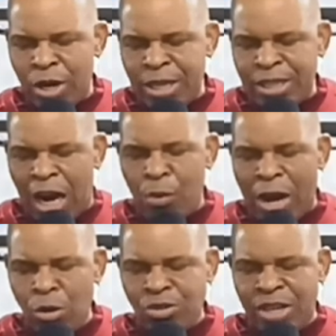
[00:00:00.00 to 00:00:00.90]
now we're
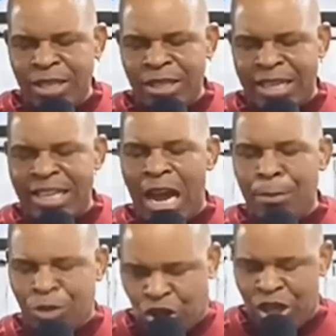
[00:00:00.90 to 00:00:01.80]
using the
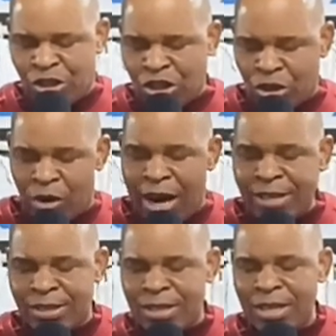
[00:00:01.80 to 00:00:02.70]
name Jesus
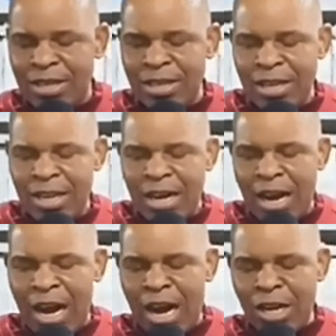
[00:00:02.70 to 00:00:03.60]
Christ,
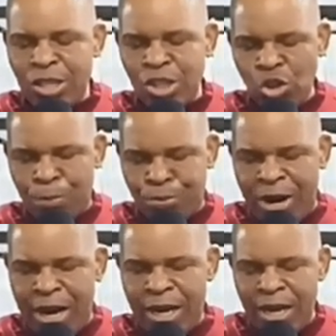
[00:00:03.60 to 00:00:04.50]
and you
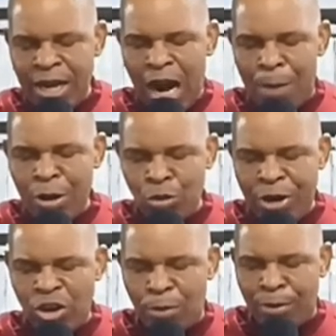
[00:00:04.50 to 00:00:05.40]
pray. I mean, you read number